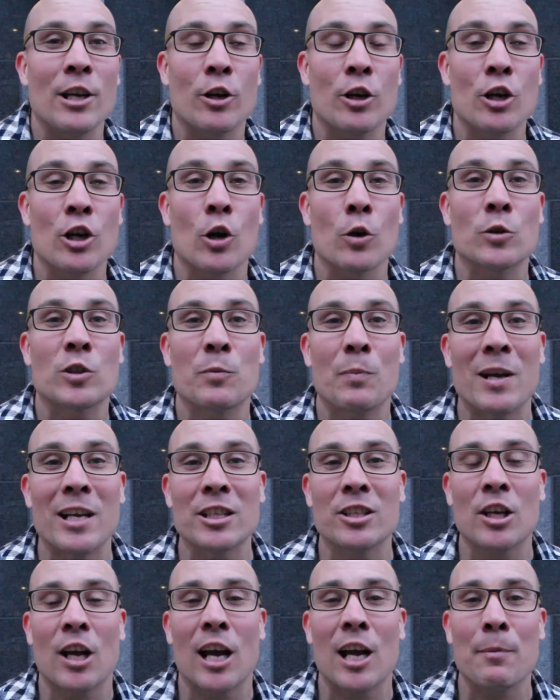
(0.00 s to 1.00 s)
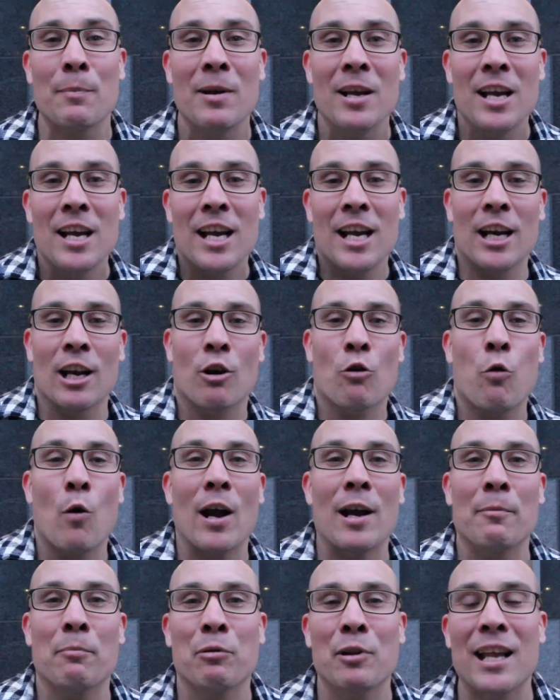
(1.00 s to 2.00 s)
and you can go spend time in a
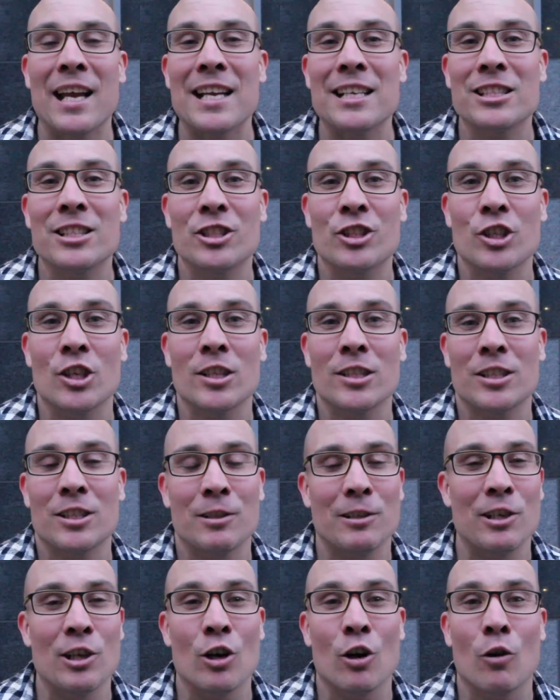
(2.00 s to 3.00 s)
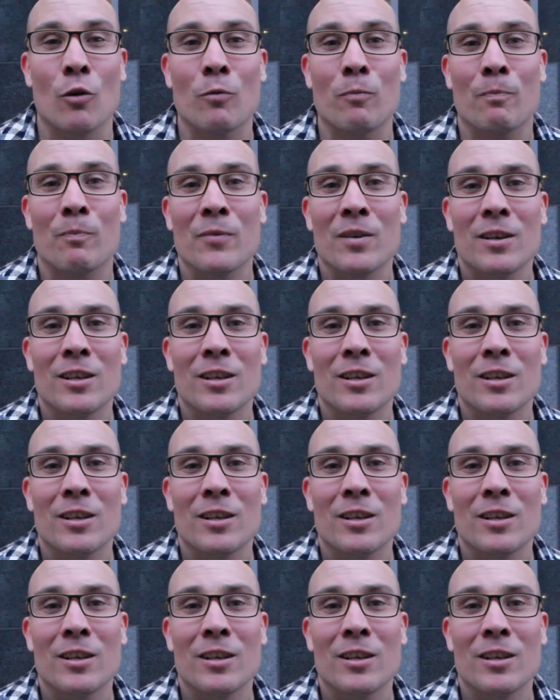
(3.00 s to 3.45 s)
quiet place just, you know,